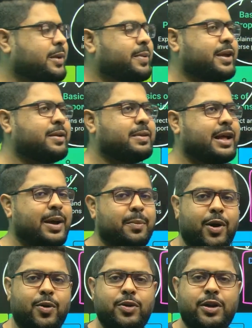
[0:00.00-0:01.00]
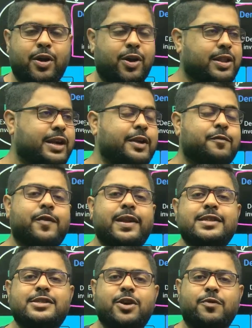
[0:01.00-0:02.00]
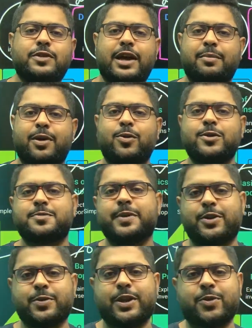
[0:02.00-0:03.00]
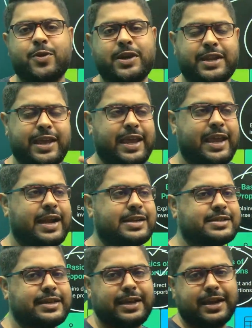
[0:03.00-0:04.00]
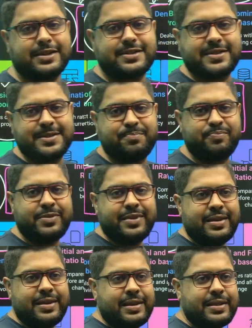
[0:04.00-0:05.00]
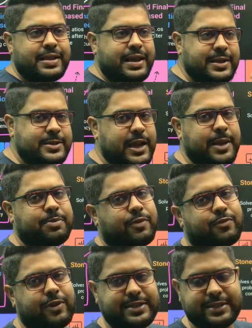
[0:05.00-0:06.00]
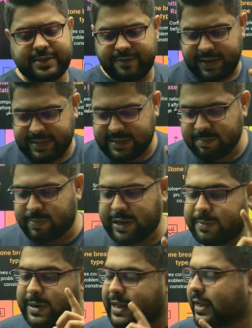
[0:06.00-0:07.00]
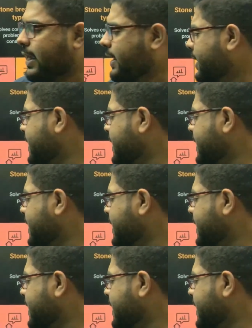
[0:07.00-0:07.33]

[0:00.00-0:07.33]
be the amount or the difference of the amounts between what A and C gets? These type of questions, very simple, but again,